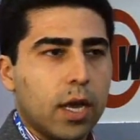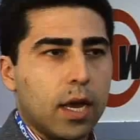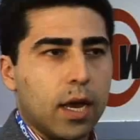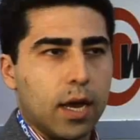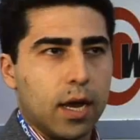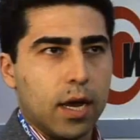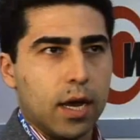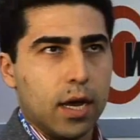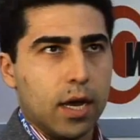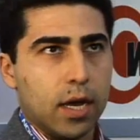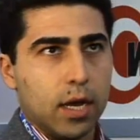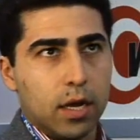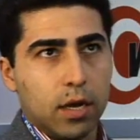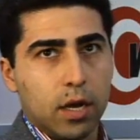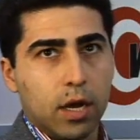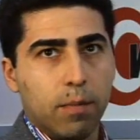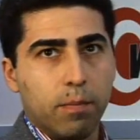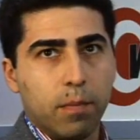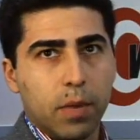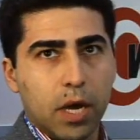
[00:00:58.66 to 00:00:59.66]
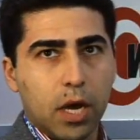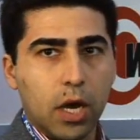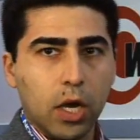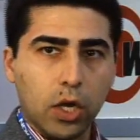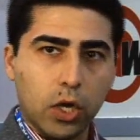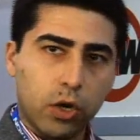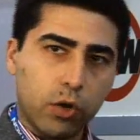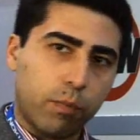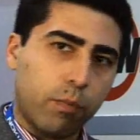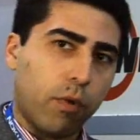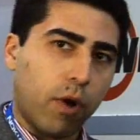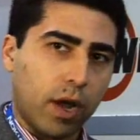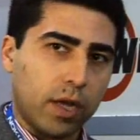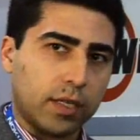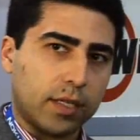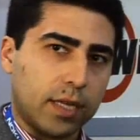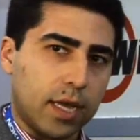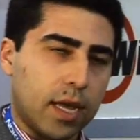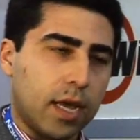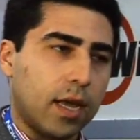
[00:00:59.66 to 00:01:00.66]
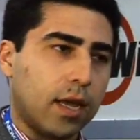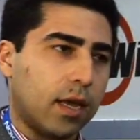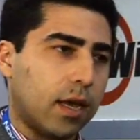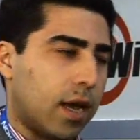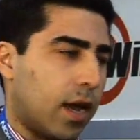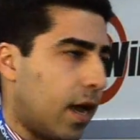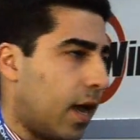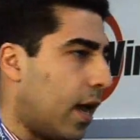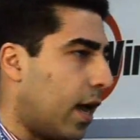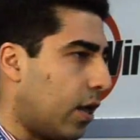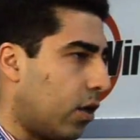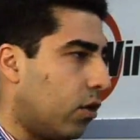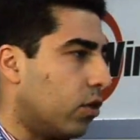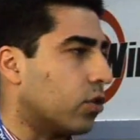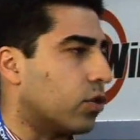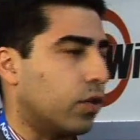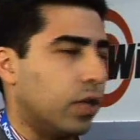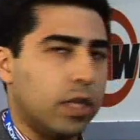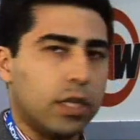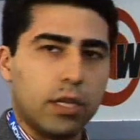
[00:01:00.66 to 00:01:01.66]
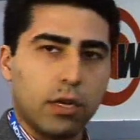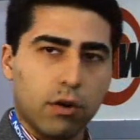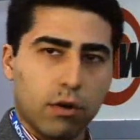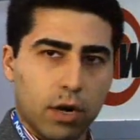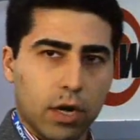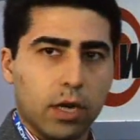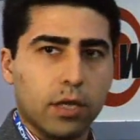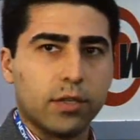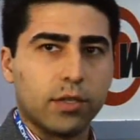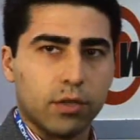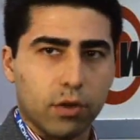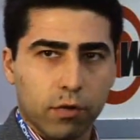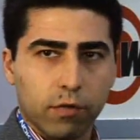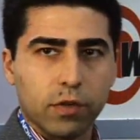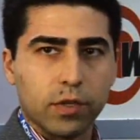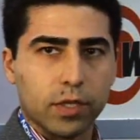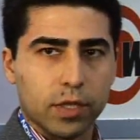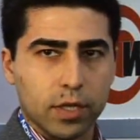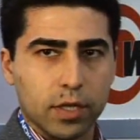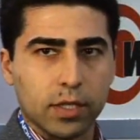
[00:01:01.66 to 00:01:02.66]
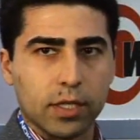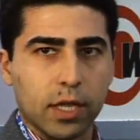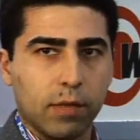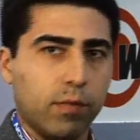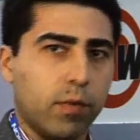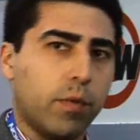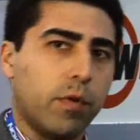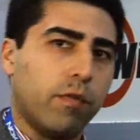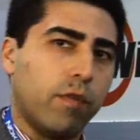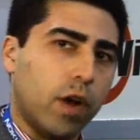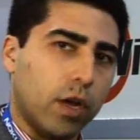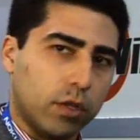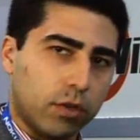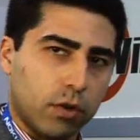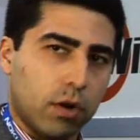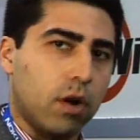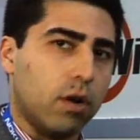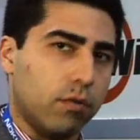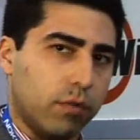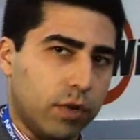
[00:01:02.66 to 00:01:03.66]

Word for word: um, uh, good pricing and also integrated services that we provide to our